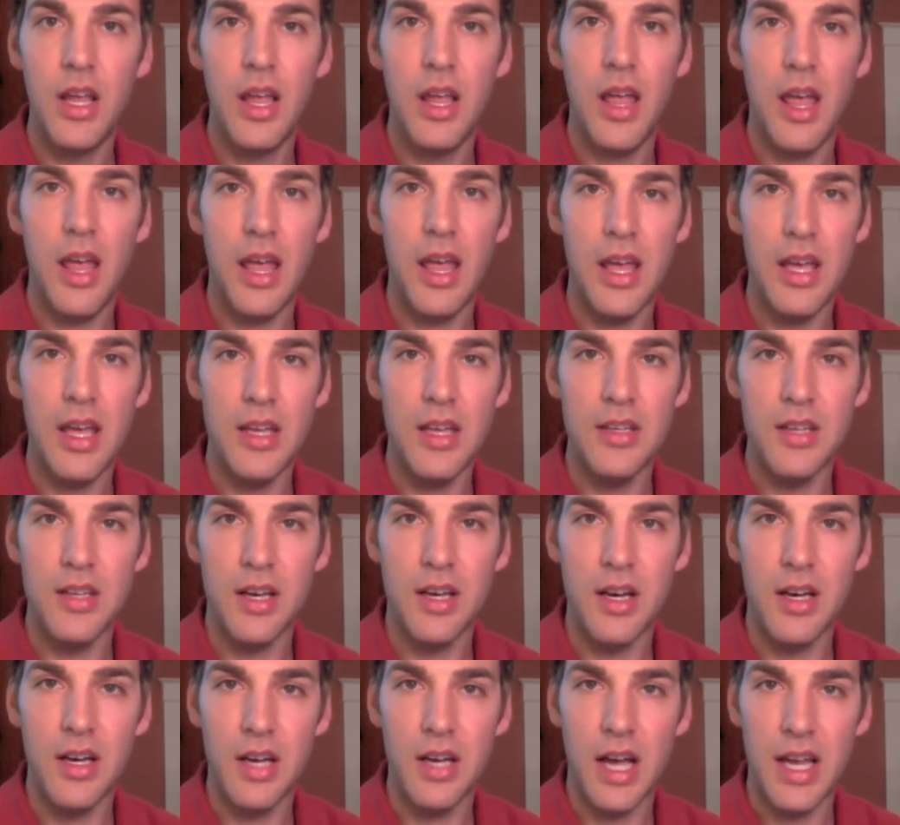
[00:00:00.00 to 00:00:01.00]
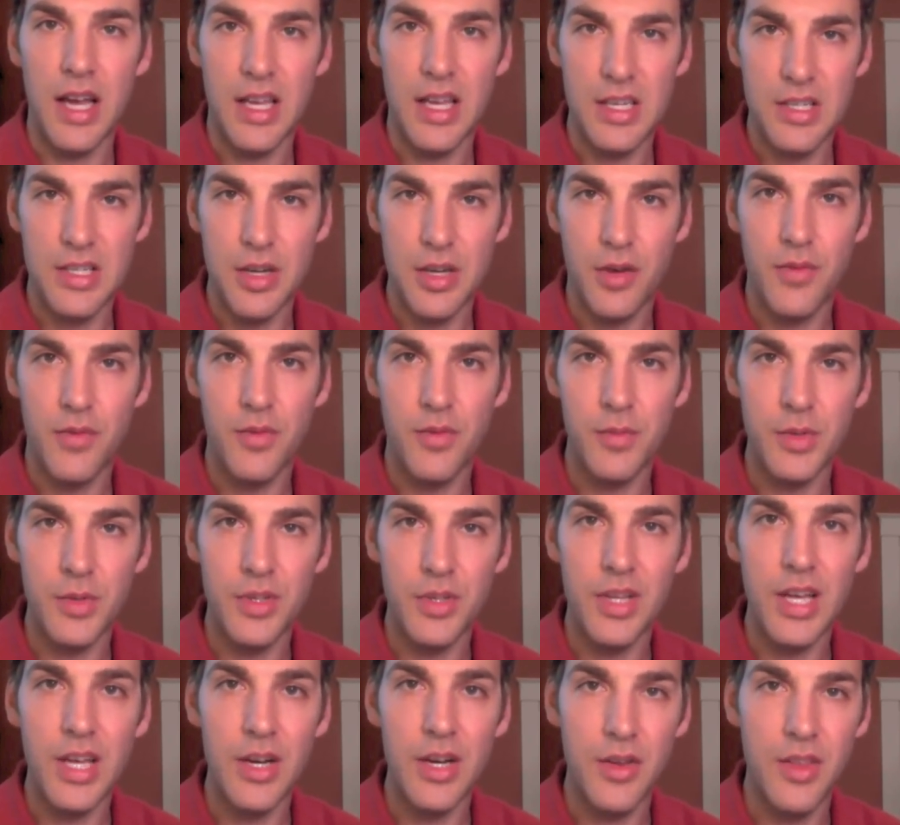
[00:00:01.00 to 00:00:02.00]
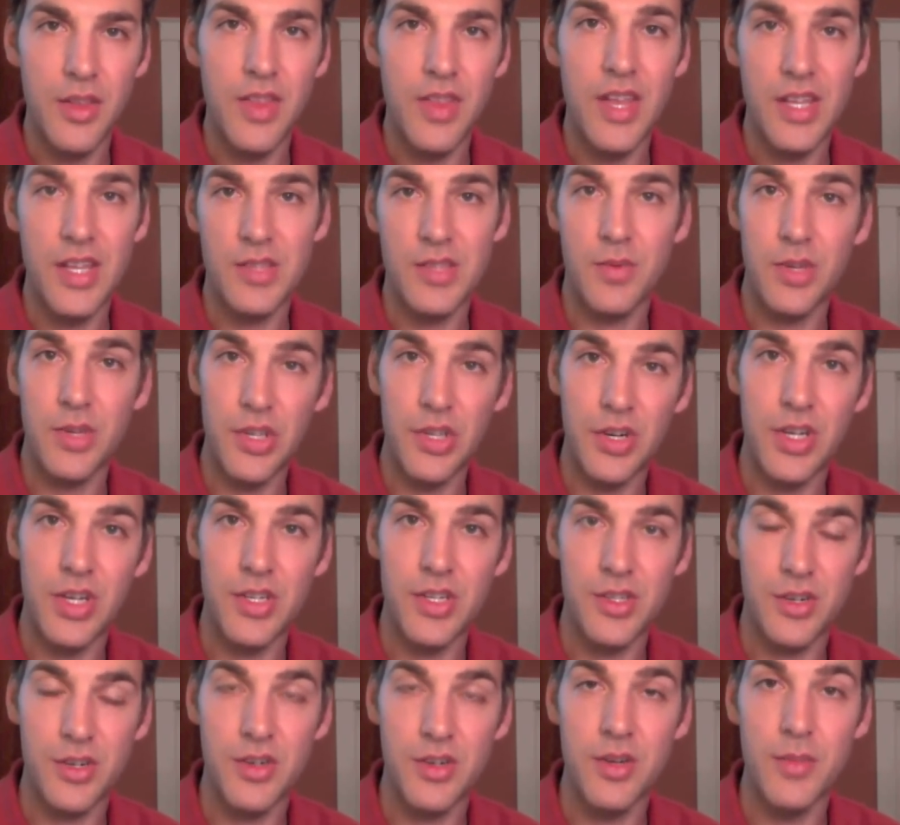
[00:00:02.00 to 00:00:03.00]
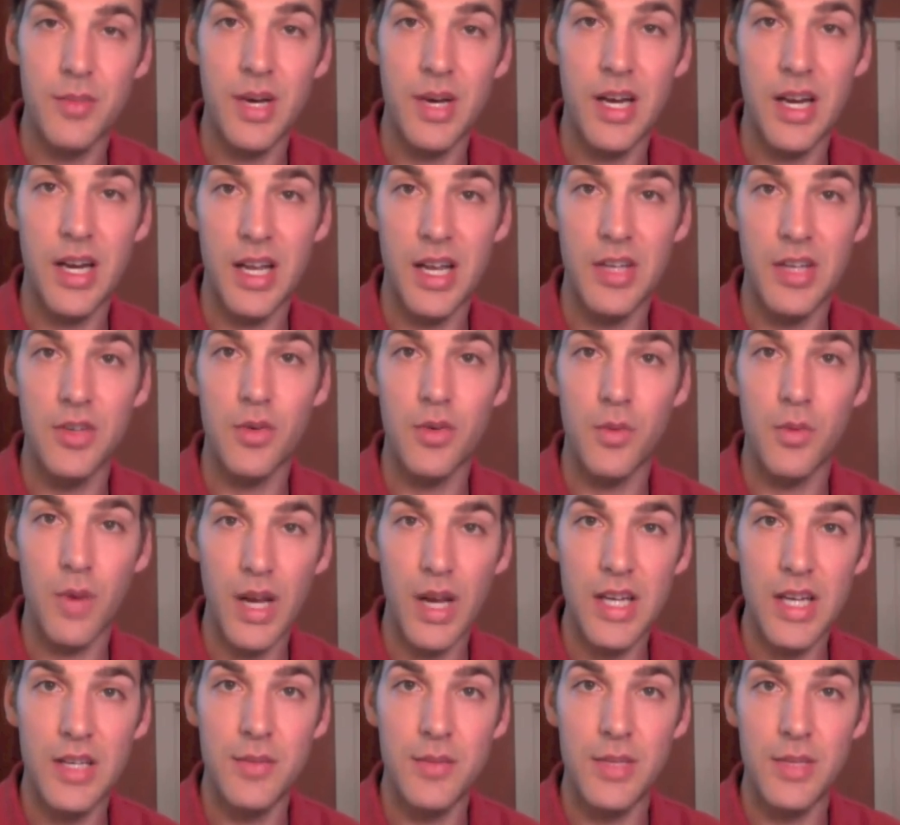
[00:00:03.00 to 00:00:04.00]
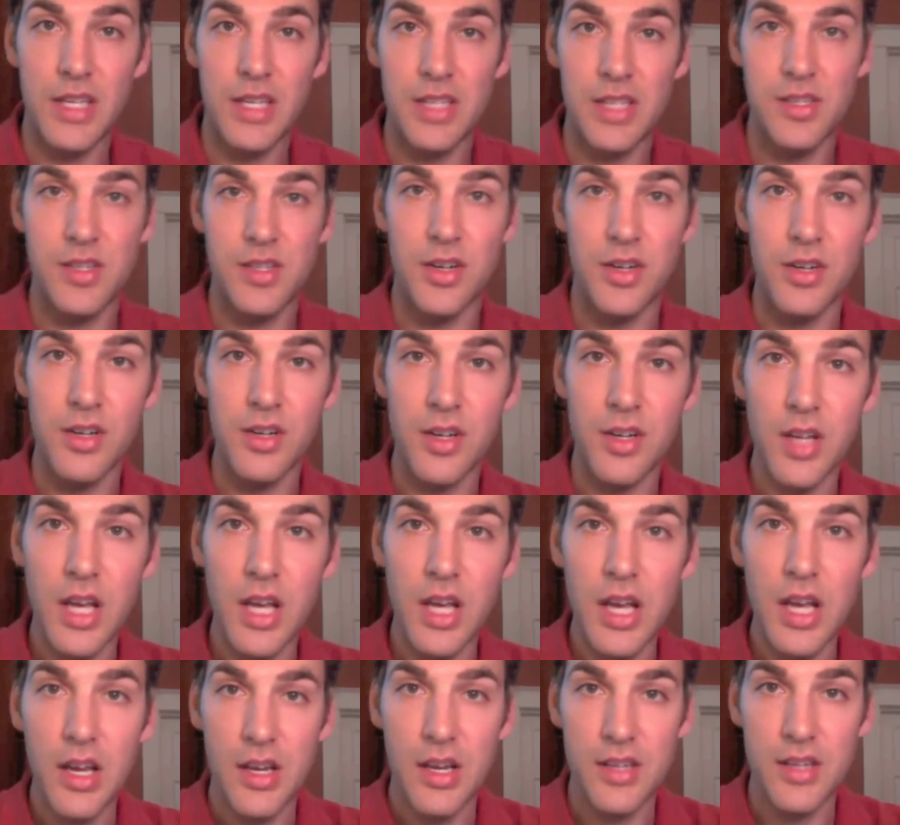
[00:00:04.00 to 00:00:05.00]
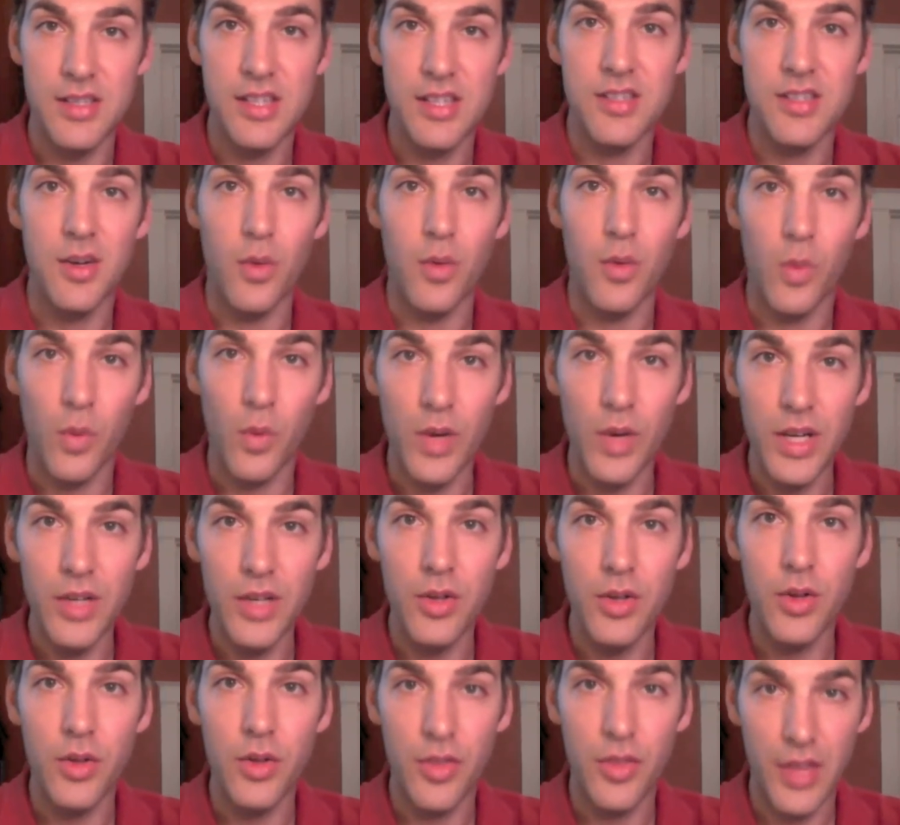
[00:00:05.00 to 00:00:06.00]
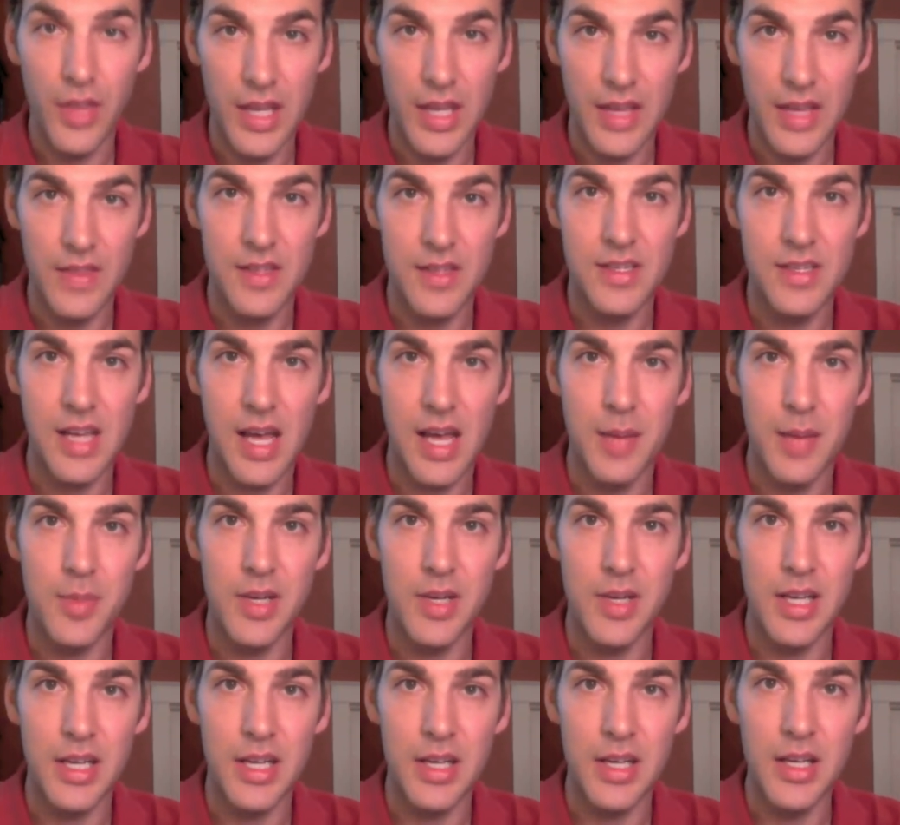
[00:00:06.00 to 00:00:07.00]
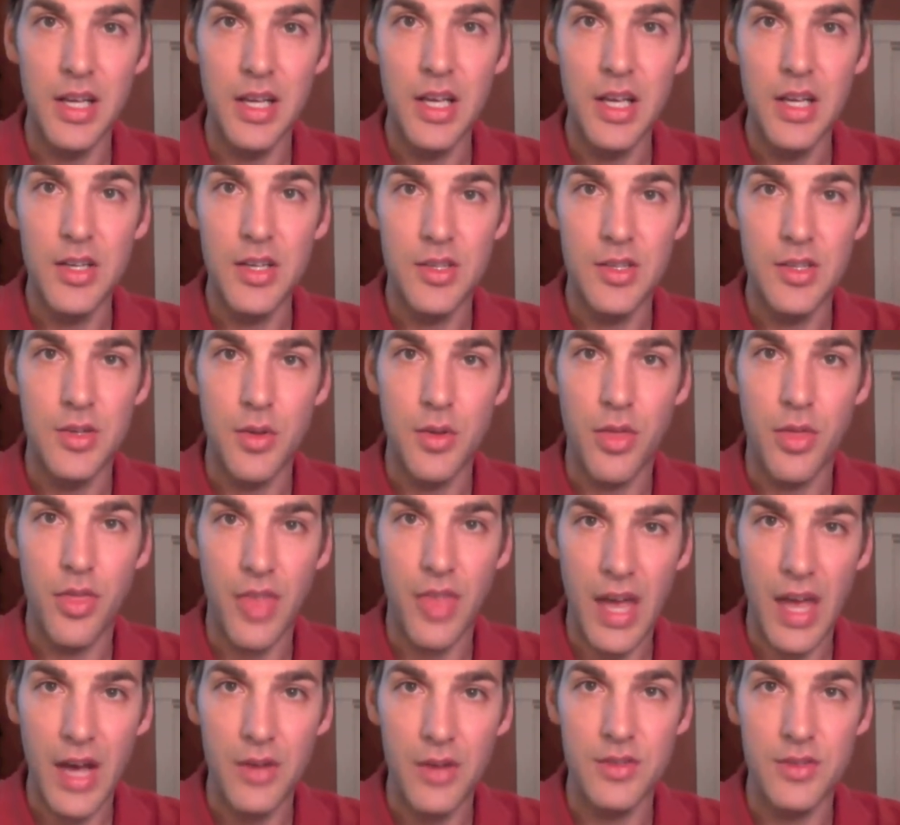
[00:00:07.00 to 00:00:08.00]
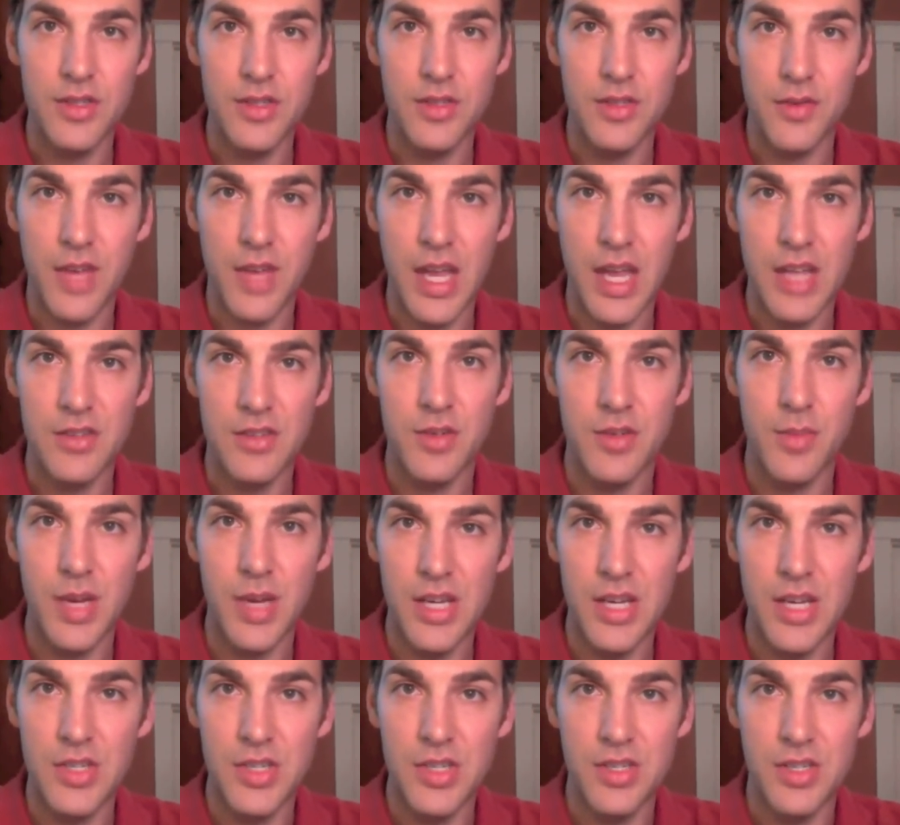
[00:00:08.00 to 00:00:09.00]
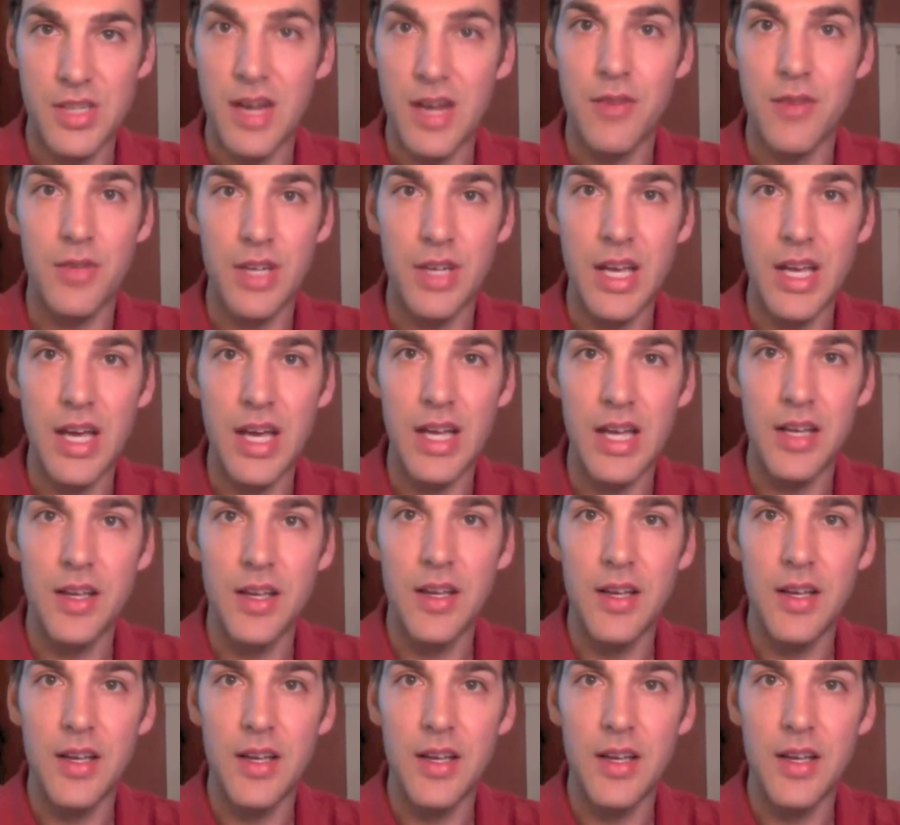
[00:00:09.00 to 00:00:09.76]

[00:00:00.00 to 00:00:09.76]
And I can tell from your letter that that's what you're concerned about, and you're right to be concerned because it's a real thing that's happening to thousands of cancer patients every day.